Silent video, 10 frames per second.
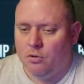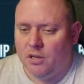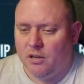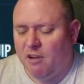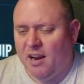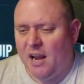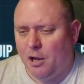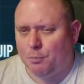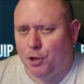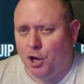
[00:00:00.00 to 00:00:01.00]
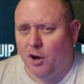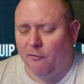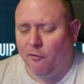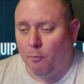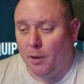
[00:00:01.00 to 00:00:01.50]
right now it's pretty
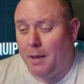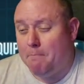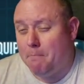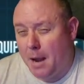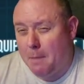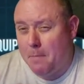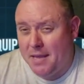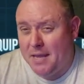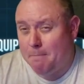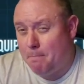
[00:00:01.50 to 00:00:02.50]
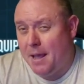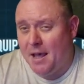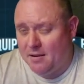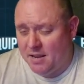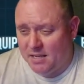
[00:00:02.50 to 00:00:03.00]
awful, but they might make it better
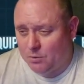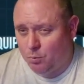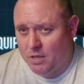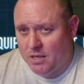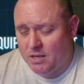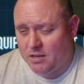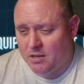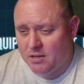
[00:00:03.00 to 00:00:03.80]
next week.